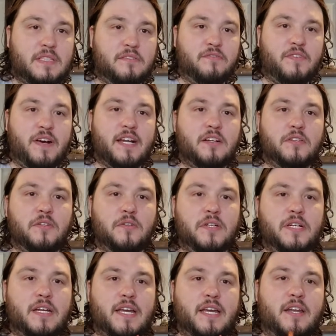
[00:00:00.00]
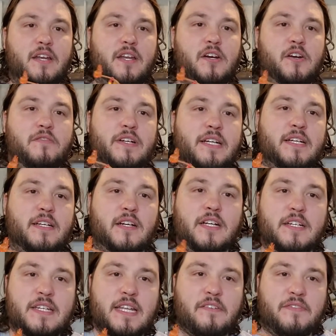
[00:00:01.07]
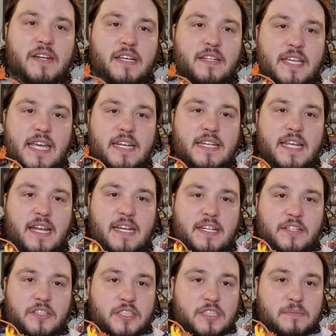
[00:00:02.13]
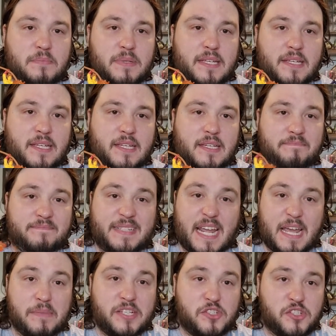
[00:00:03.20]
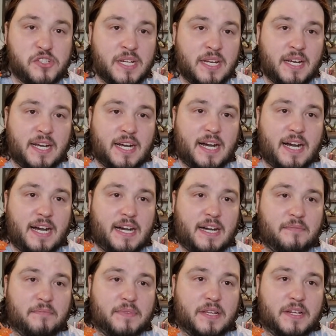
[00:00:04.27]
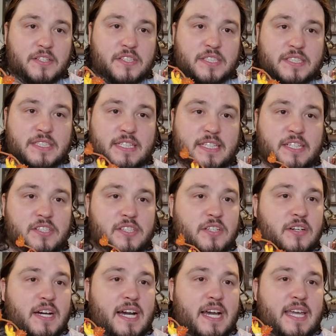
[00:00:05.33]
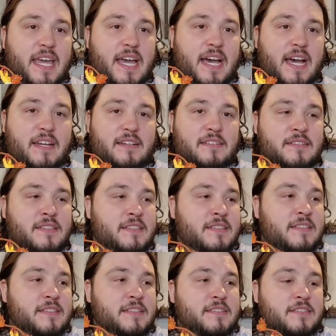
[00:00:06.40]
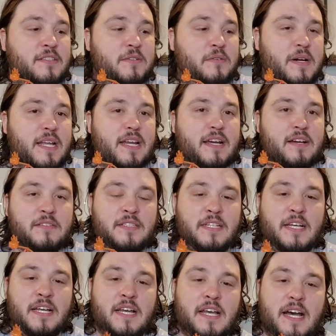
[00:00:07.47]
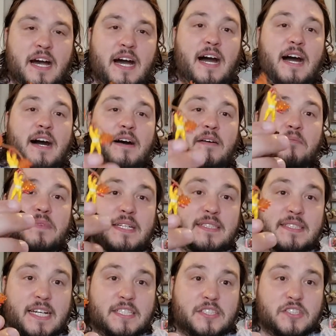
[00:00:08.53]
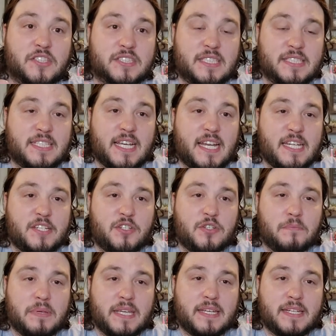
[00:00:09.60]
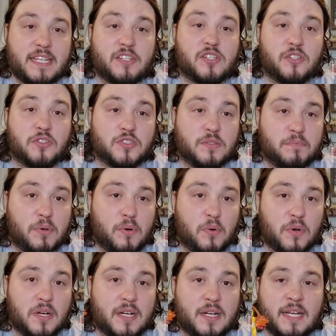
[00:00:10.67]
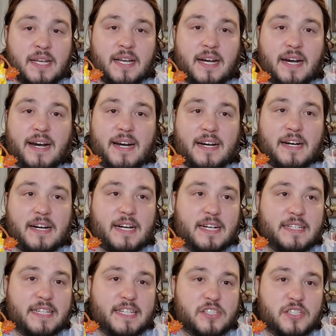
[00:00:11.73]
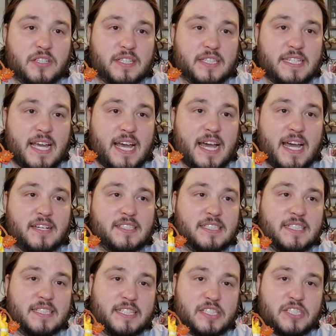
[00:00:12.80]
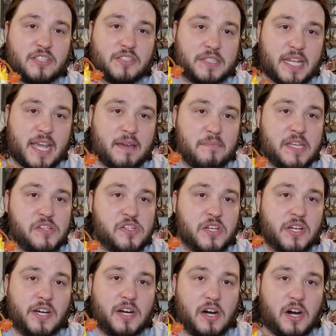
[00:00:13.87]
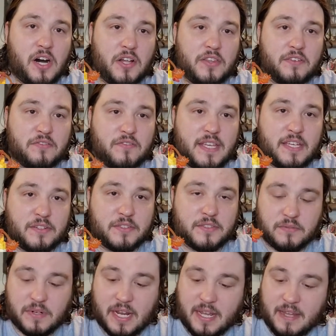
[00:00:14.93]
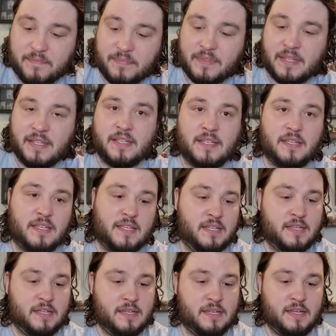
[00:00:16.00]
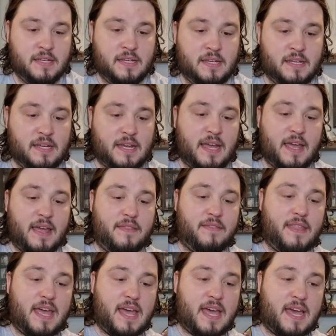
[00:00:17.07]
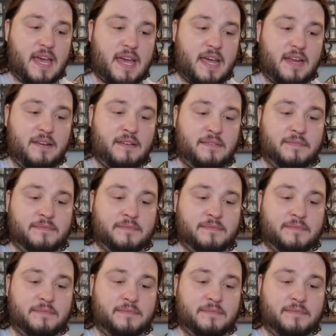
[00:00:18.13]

Firelord and Nova are definitely intended to just be damage. They're just additional Hi Cat. Go away now. These guys are just intended to be additional support, additional attacks, and additional damage on the field, right? And then